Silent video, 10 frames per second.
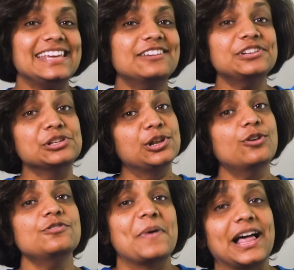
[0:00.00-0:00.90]
even
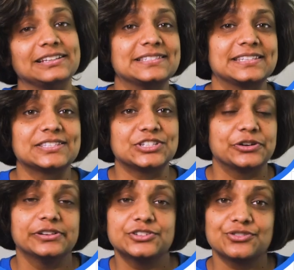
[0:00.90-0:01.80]
load balance
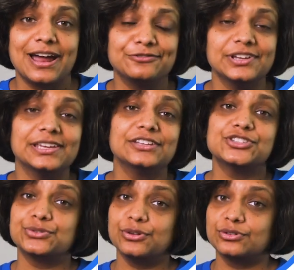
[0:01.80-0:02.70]
external traffic
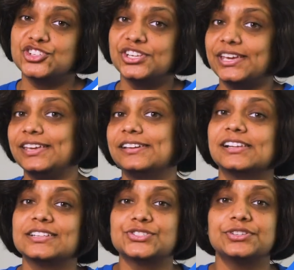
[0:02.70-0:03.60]
into your G K E
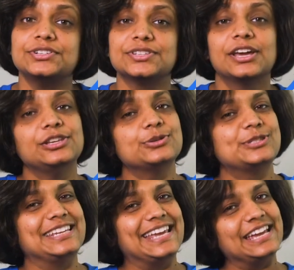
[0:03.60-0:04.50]
clusters
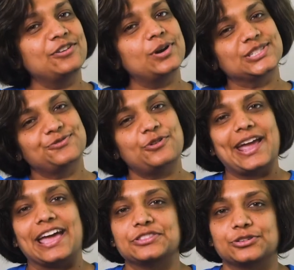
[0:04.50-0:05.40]
using Ingress for
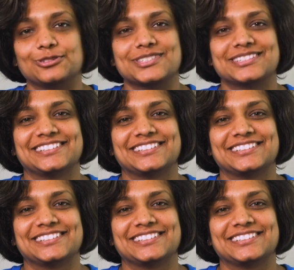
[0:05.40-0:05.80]
Anthos.